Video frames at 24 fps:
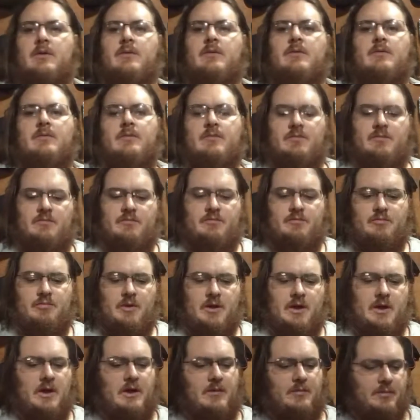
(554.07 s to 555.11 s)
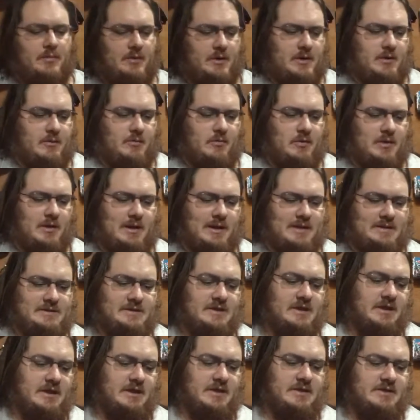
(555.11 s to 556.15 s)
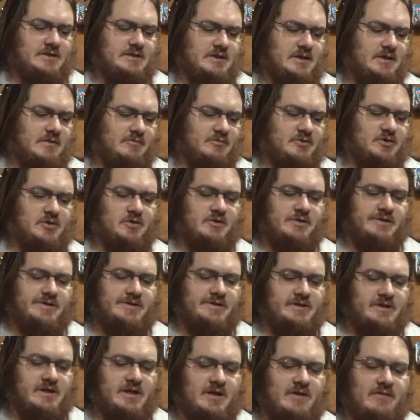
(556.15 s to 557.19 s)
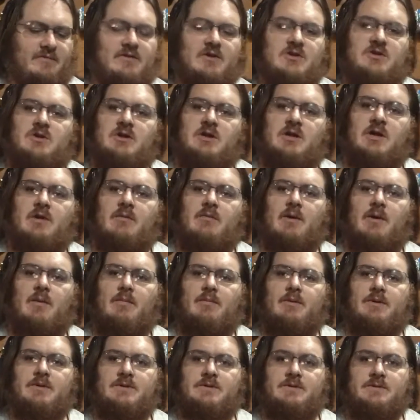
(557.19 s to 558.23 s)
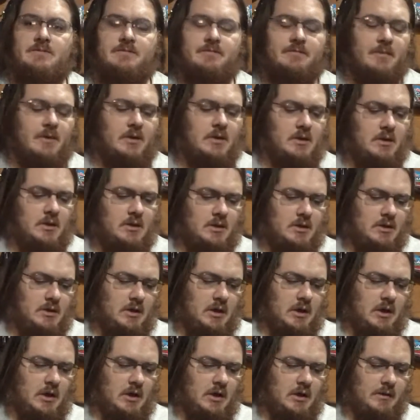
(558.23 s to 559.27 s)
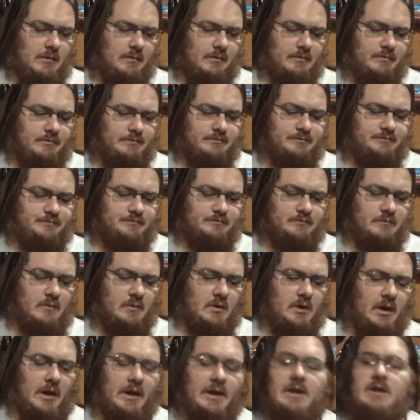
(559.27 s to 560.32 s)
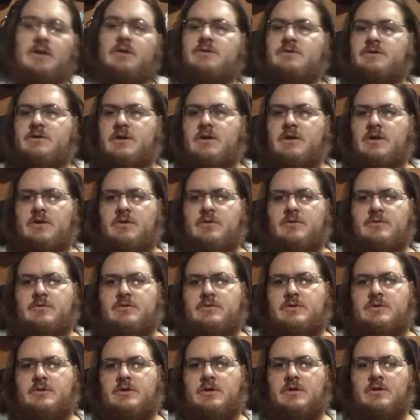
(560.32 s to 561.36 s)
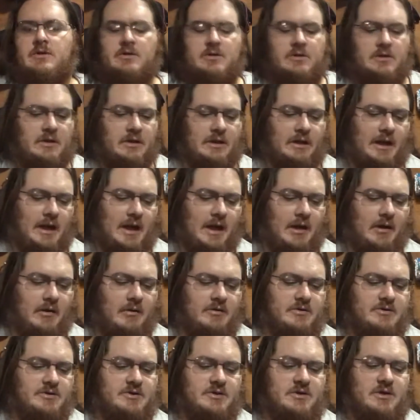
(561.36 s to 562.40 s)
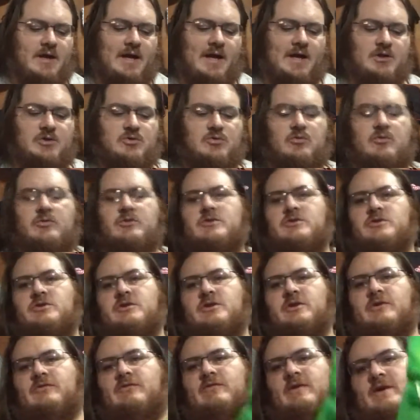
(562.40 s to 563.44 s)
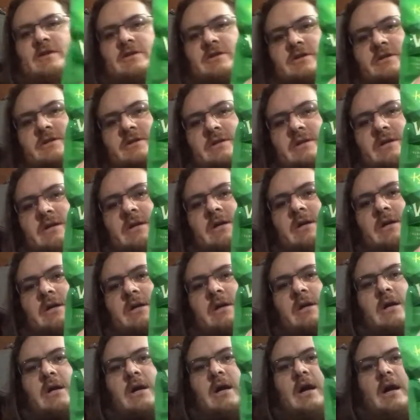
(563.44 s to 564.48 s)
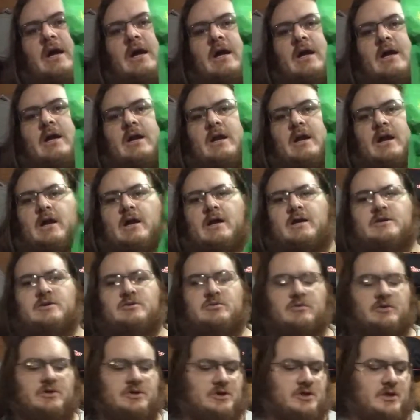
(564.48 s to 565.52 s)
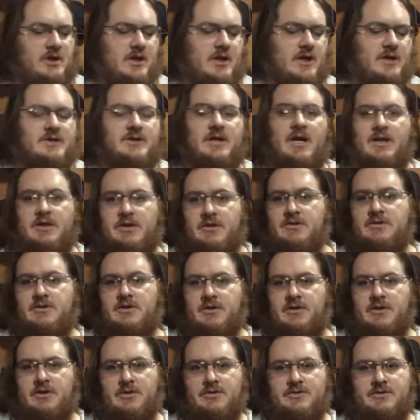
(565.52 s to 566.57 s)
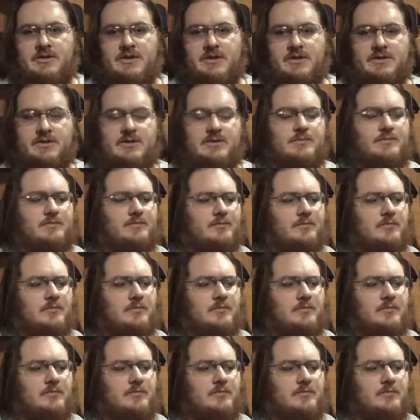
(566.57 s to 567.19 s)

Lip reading: to bring up one last thing, because I'm sure this is going to eventually come up, is I used to use the Karen's Naturals Just Veggies, and I just want to show you guys, I do still use this,